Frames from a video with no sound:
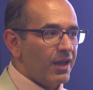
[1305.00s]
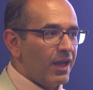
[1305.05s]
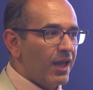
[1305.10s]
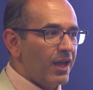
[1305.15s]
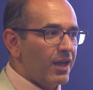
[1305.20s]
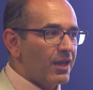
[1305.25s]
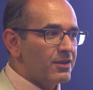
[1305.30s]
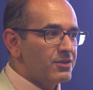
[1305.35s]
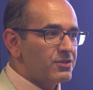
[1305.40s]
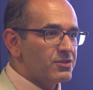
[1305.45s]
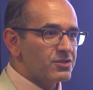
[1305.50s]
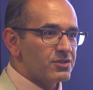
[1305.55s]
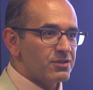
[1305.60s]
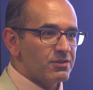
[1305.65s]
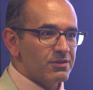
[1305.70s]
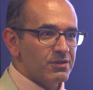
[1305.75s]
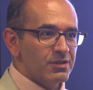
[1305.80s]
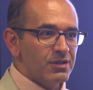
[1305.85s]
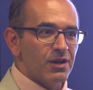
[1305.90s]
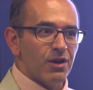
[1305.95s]
And,
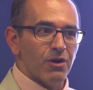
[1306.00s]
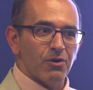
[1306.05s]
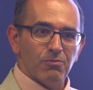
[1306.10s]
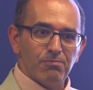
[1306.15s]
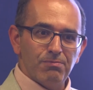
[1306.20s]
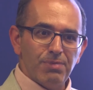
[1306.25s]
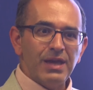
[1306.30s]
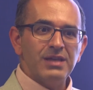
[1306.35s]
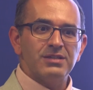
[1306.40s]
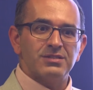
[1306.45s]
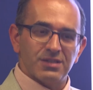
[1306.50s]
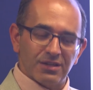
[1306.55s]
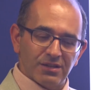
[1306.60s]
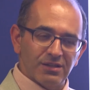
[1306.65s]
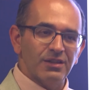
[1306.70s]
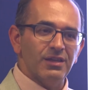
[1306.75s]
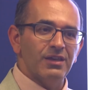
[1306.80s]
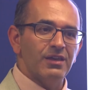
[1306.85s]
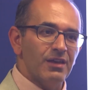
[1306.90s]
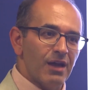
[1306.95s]
you know,
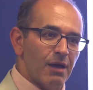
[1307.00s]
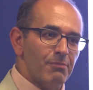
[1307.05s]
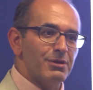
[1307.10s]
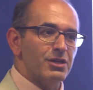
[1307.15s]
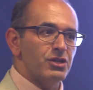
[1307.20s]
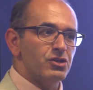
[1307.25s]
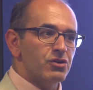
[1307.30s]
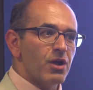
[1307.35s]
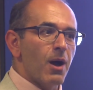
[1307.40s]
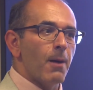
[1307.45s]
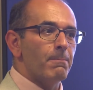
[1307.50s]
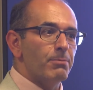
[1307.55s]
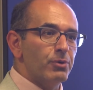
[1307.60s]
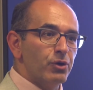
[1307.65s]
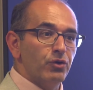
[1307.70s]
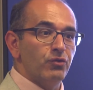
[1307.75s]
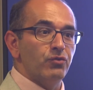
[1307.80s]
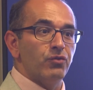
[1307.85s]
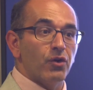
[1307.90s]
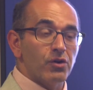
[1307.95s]
basically, I mean, you're not
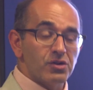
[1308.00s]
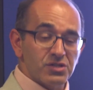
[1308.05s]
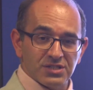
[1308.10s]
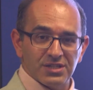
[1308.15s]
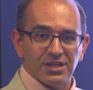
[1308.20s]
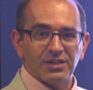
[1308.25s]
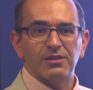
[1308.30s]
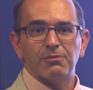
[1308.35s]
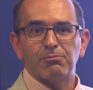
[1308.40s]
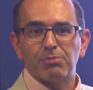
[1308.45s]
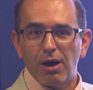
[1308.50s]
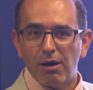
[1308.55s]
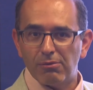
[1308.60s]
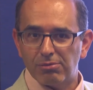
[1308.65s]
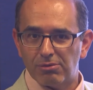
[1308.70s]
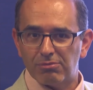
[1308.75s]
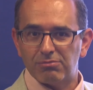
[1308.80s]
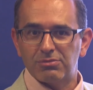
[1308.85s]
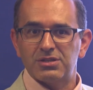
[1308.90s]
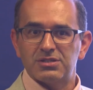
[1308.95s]
brute forcing the
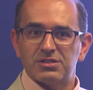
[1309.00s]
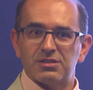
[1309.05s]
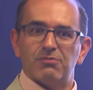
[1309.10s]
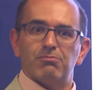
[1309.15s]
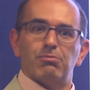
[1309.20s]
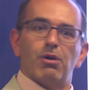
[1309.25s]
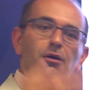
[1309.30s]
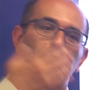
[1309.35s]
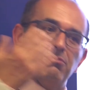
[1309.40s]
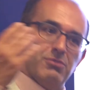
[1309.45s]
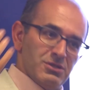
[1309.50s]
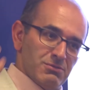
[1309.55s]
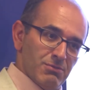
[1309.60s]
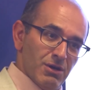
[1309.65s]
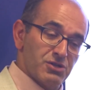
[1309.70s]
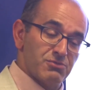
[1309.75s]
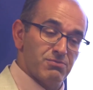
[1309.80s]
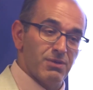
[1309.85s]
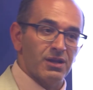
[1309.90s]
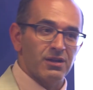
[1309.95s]
problem because the problem is
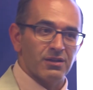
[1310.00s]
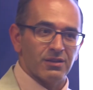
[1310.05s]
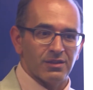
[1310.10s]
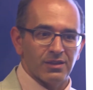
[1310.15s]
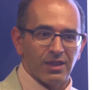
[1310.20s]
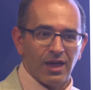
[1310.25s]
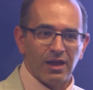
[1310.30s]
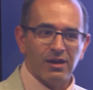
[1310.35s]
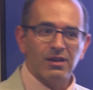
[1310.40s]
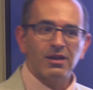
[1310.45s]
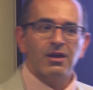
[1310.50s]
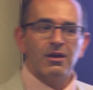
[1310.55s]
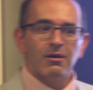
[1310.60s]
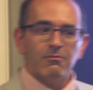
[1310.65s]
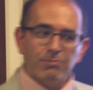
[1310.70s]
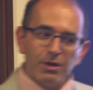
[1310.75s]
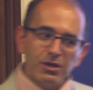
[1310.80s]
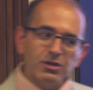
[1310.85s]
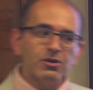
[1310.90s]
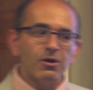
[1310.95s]
much bigger than that,
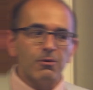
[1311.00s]
but